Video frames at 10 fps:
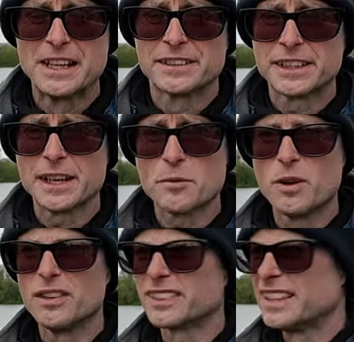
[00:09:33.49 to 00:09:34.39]
So in other
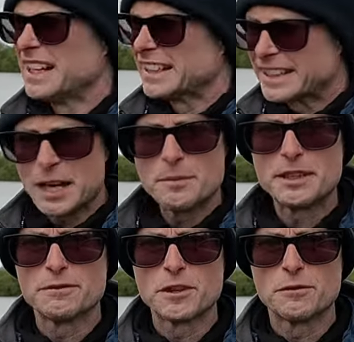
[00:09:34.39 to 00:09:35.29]
words, get them
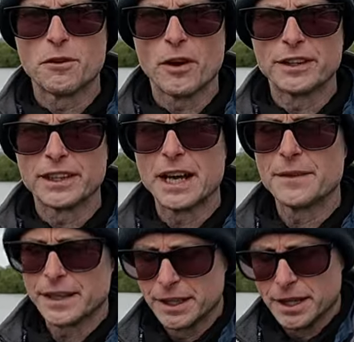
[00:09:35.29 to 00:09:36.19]
in the viewfinder
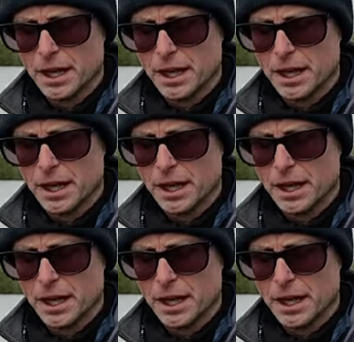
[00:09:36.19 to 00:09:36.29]
and then